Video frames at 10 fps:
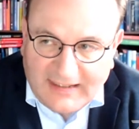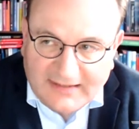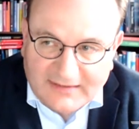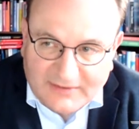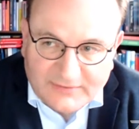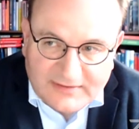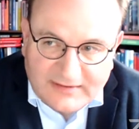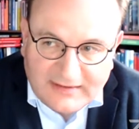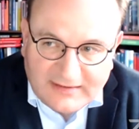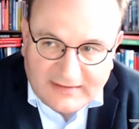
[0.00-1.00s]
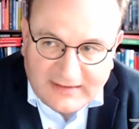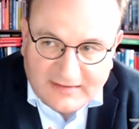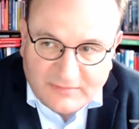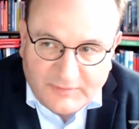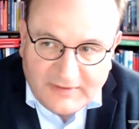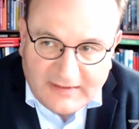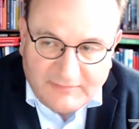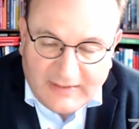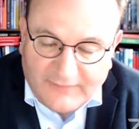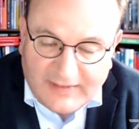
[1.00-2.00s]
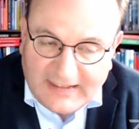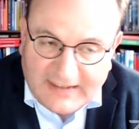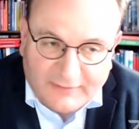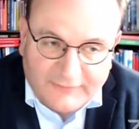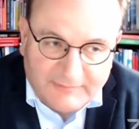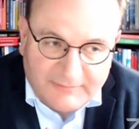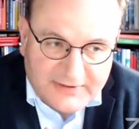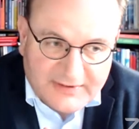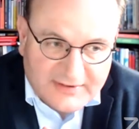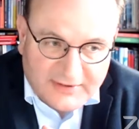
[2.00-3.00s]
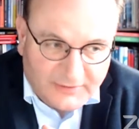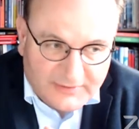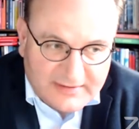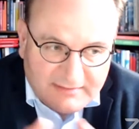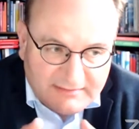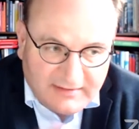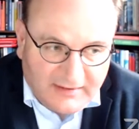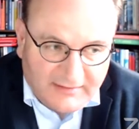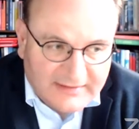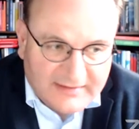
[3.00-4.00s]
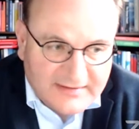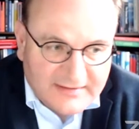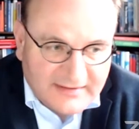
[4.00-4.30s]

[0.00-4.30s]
I don't think that we, we have a lack of ambitious goals, targets.